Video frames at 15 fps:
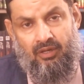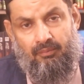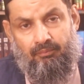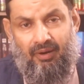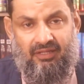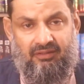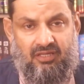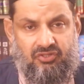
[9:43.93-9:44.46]

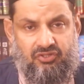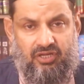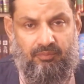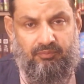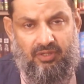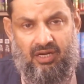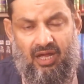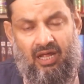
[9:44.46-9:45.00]
by this
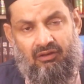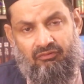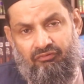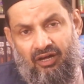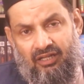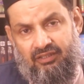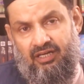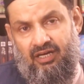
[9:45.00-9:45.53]
chapter
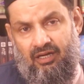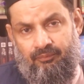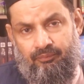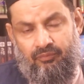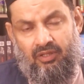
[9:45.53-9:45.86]
Al-Fatiha,